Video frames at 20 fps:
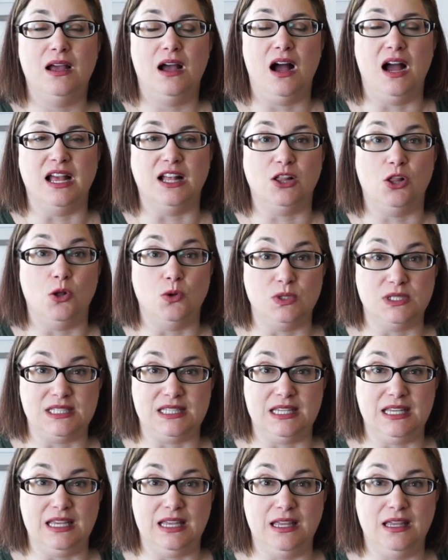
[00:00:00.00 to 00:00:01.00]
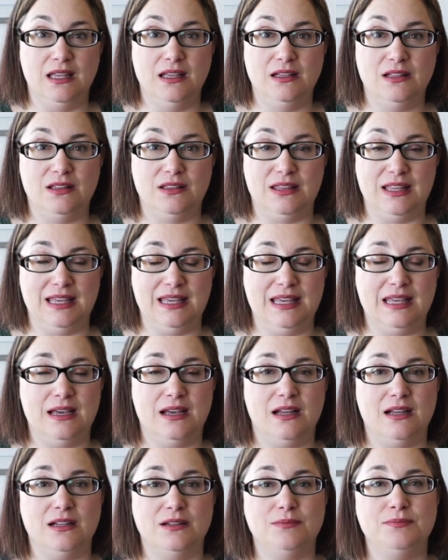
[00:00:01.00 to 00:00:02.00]
I close
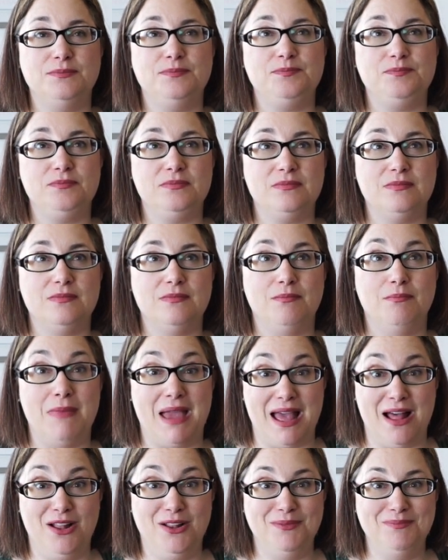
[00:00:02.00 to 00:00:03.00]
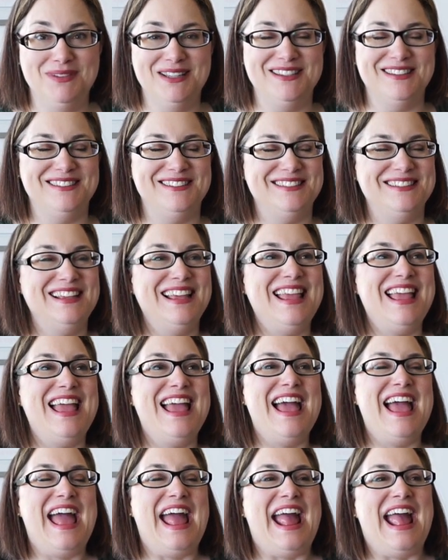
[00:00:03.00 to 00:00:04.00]
the Mal.
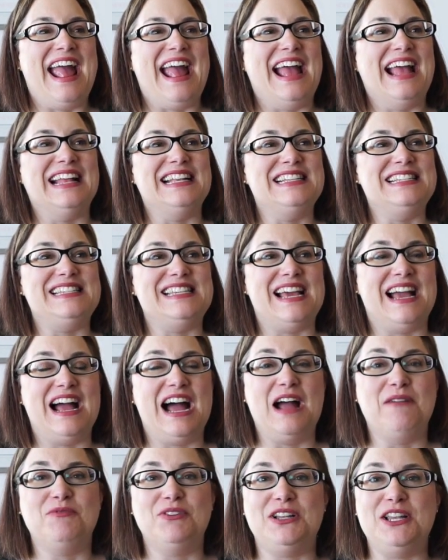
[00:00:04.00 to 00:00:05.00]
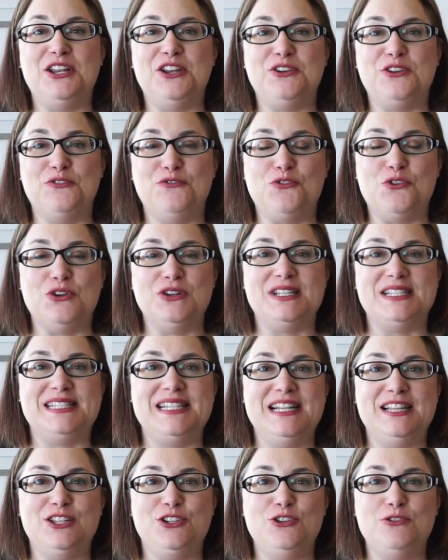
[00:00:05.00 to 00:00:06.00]
And I'm really looking forward to
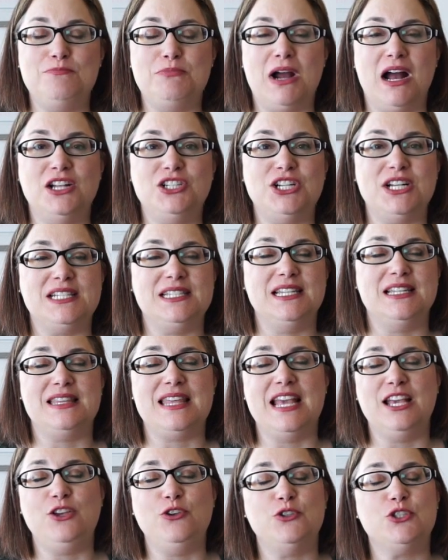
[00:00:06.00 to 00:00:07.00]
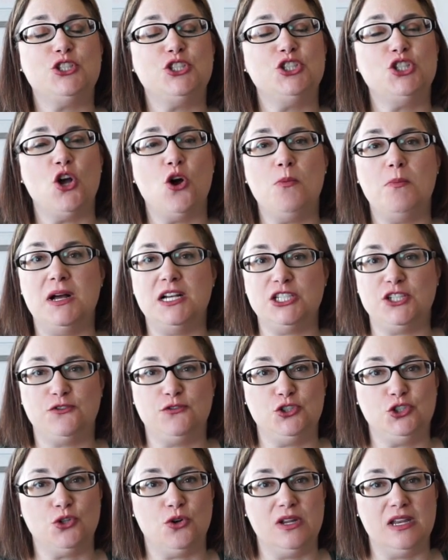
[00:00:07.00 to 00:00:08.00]
seeing the new projects, and thank you so much
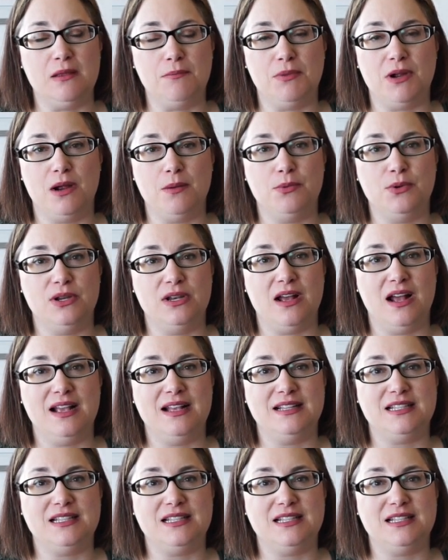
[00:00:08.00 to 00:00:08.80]
for joining Barbara and I.